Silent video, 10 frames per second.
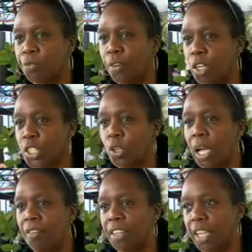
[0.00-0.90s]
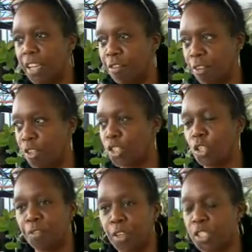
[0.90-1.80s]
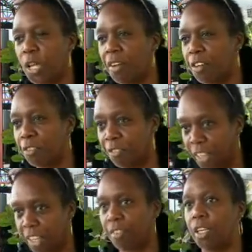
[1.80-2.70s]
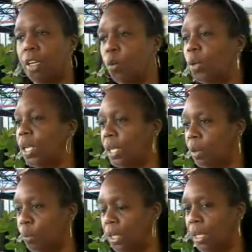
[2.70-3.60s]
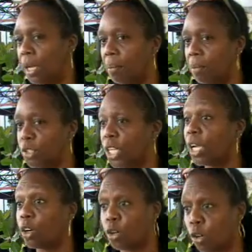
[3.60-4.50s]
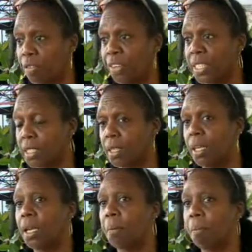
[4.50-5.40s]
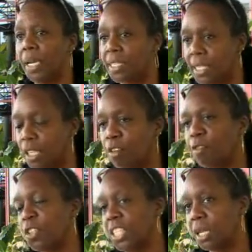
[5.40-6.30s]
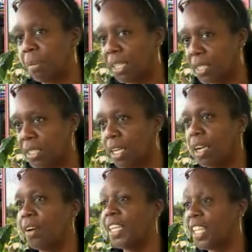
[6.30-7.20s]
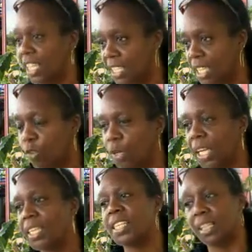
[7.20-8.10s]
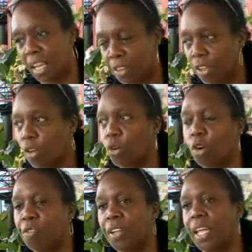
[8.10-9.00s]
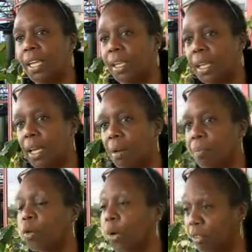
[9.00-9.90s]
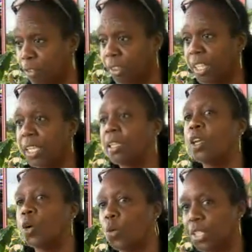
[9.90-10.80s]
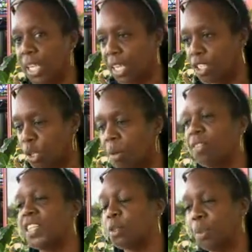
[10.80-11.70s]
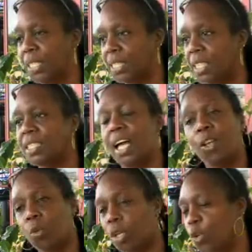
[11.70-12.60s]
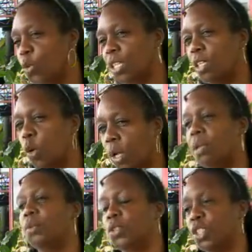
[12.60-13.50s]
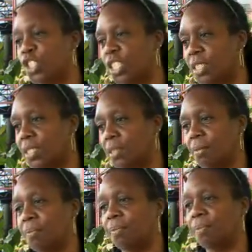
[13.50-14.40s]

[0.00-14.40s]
For us to have a diverse, for us to have a flavor, we, we um, share choreographies. Myself, Rosita Baltazar, and Denise Enriquez, and other choreographer like um, Greg Vernon, we're taking some of his pieces and we're using local musicians.